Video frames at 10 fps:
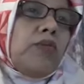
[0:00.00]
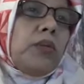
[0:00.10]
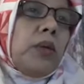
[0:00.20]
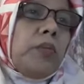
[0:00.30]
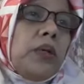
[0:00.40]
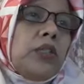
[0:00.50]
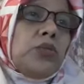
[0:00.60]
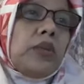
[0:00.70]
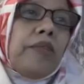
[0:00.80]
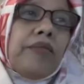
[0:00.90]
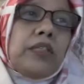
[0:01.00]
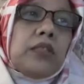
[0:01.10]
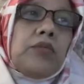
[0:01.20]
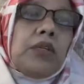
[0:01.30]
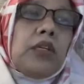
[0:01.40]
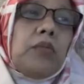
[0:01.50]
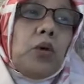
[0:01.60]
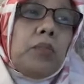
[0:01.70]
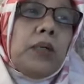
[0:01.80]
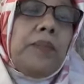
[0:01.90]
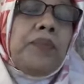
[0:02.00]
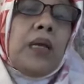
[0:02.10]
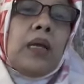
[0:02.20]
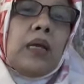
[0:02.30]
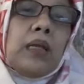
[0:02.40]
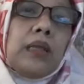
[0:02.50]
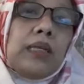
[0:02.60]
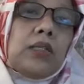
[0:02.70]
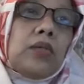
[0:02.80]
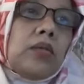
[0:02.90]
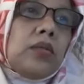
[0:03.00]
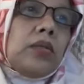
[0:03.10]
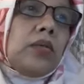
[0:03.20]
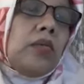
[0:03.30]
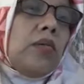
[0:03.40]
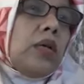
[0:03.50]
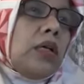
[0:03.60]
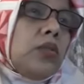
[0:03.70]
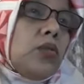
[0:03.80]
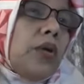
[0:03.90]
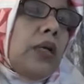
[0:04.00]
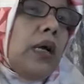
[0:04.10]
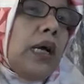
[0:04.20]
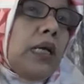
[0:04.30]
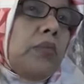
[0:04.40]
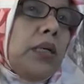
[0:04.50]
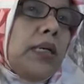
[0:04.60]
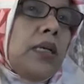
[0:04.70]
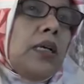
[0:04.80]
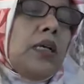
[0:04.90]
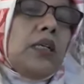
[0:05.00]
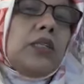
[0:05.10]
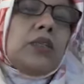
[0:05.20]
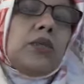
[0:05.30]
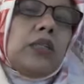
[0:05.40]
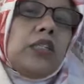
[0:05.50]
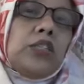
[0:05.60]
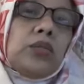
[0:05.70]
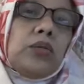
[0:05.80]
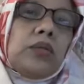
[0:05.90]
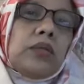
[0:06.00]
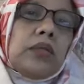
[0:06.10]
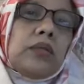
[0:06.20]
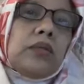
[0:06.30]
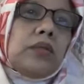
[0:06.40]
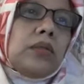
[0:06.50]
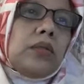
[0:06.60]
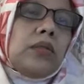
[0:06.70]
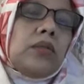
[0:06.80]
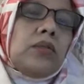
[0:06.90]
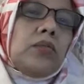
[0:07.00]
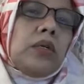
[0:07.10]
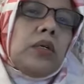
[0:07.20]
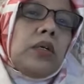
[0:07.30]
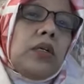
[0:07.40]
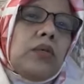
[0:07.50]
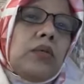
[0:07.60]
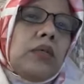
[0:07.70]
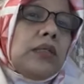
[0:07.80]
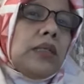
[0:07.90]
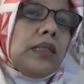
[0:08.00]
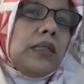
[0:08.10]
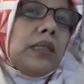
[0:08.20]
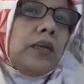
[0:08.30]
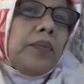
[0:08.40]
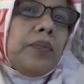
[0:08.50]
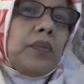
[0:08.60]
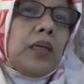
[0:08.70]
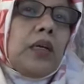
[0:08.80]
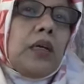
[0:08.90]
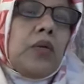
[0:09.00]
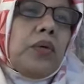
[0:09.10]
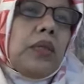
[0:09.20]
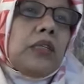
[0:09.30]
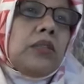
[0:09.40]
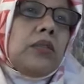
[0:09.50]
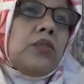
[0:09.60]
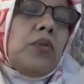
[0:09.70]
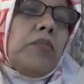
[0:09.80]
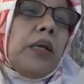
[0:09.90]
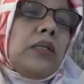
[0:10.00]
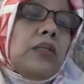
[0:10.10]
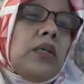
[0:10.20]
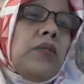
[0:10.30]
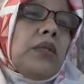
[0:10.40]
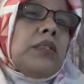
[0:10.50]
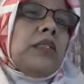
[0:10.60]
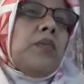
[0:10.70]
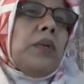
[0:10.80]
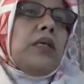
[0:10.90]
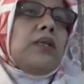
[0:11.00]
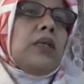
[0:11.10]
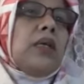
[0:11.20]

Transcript: from their peers when they faced a reading problem. This also scored a high mean. So this shows that students were discussing with their group mates, with their teammates,